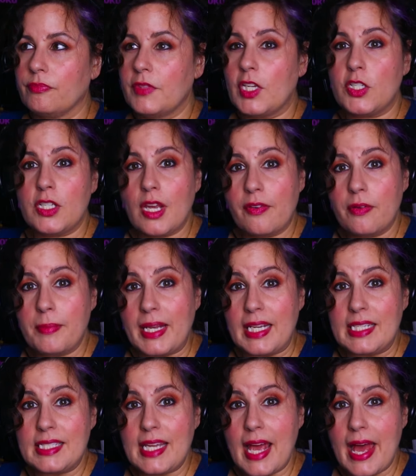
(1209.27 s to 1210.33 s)
Did she ever meet
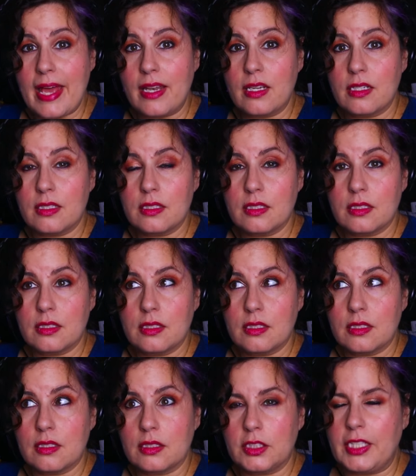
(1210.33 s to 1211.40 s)
his dad?
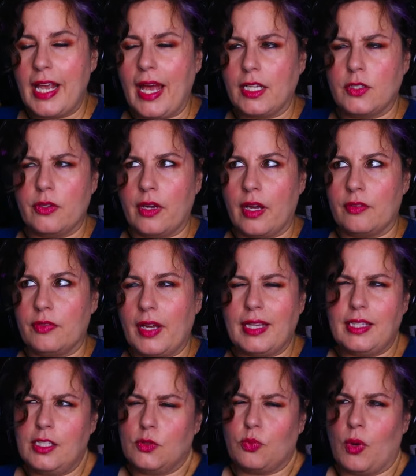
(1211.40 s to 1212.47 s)
She had to have,
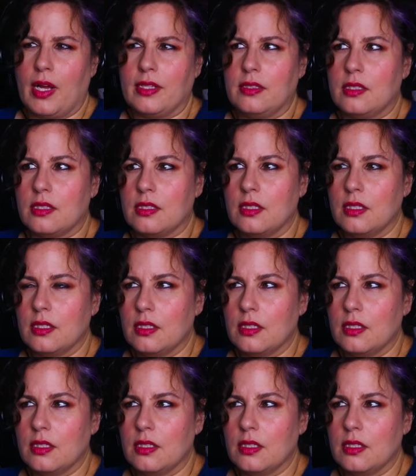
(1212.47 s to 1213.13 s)
at least once.